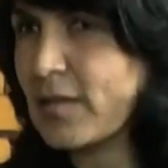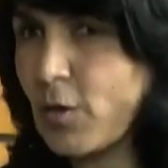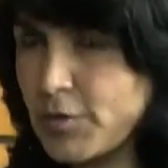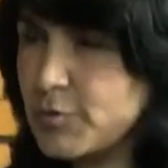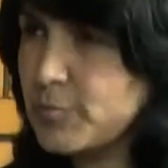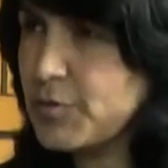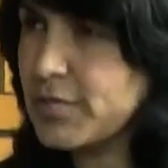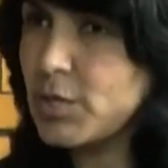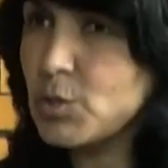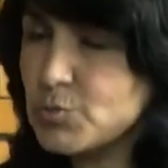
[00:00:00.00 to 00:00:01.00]

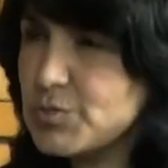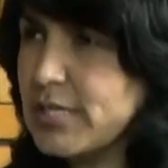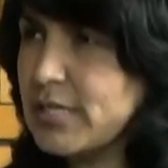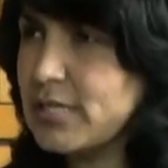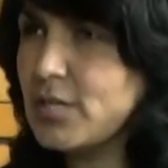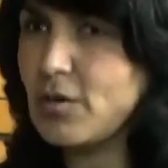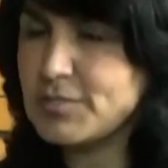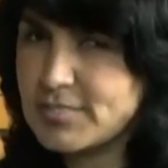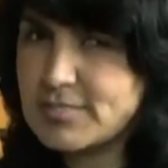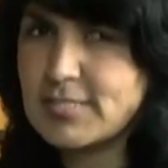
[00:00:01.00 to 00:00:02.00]
contributing hugely in
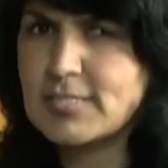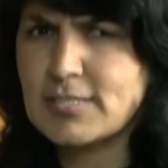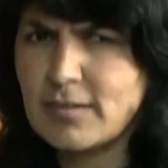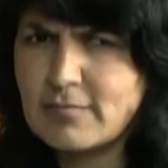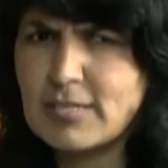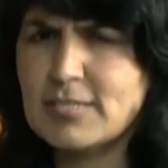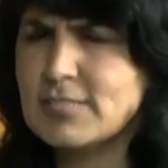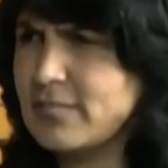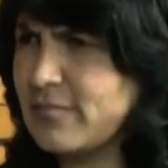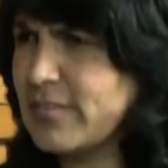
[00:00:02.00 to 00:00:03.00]
logistics,
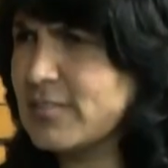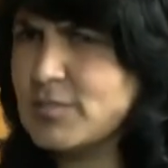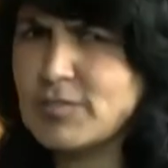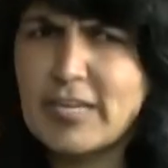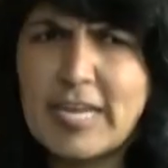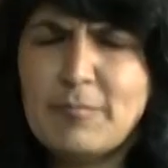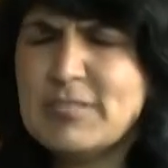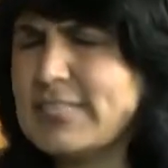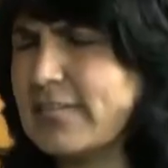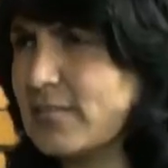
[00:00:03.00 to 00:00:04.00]
surveillance, defense, the name
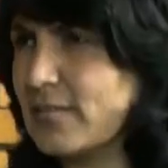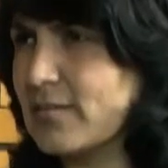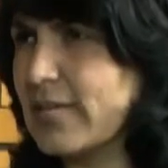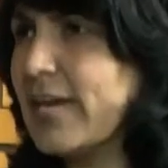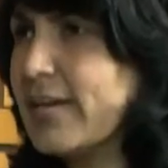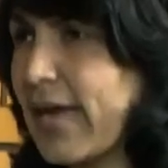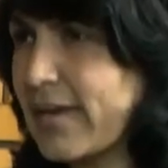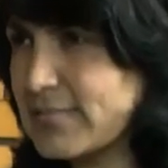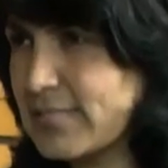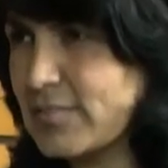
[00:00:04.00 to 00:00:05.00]
a sector, air
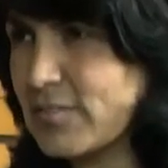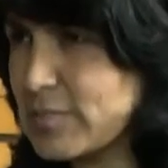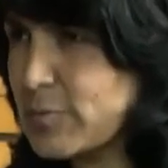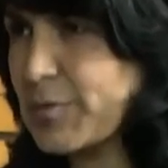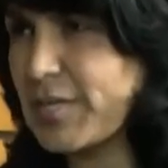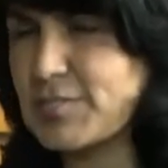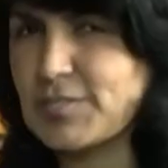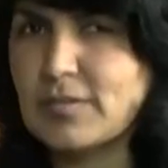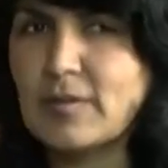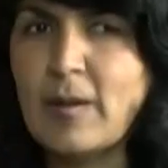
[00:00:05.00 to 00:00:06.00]
taxi,
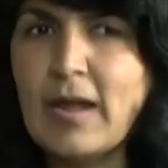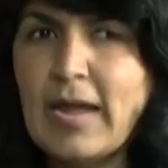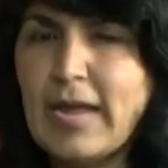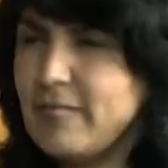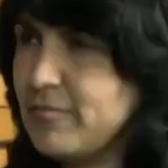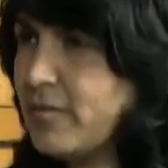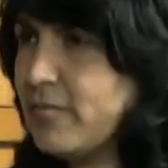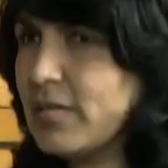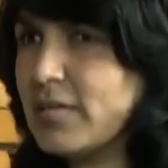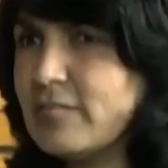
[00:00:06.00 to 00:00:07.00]
transportation,
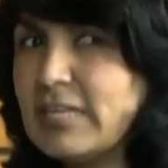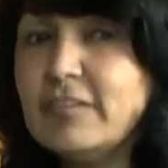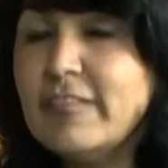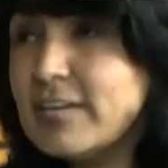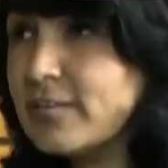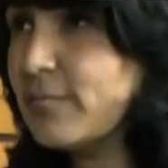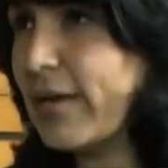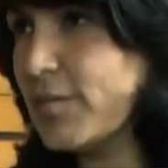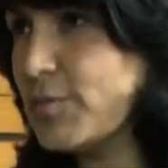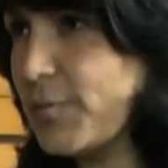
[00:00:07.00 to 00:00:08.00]
everywhere, even inventory
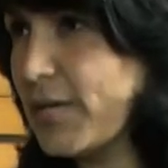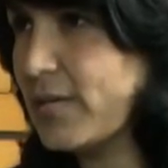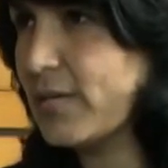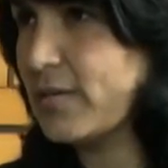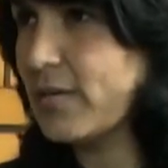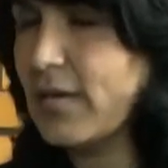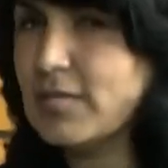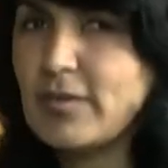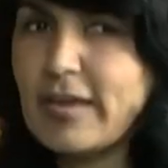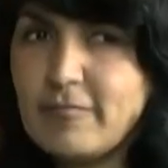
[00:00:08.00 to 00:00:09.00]
management in.
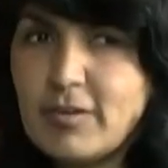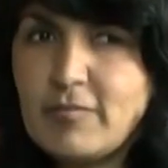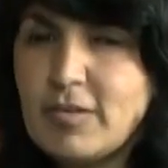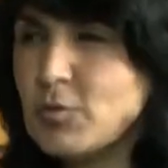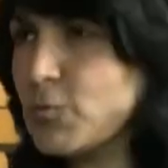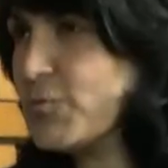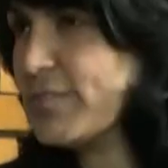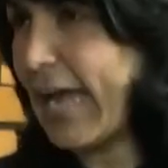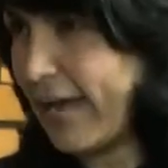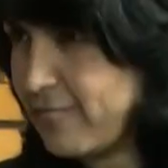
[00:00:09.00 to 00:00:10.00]
So everywhere
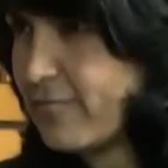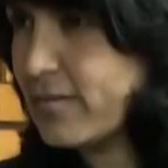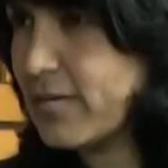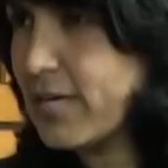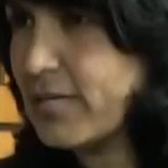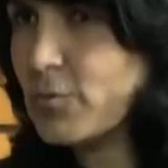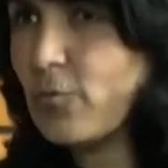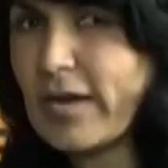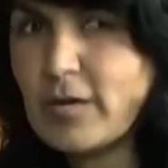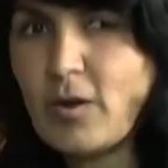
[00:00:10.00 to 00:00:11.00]
drones have. So
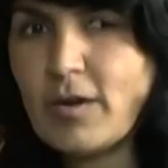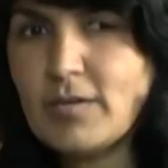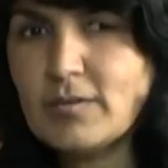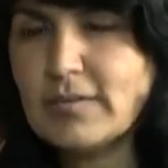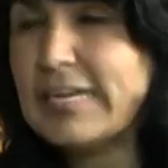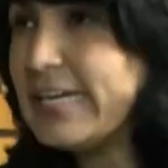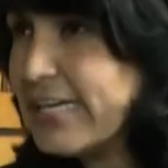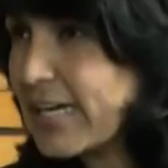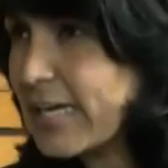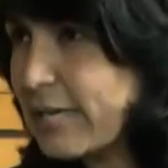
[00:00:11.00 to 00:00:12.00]
why not
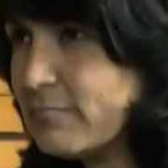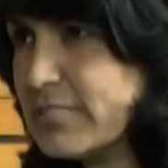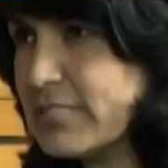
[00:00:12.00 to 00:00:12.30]
India claims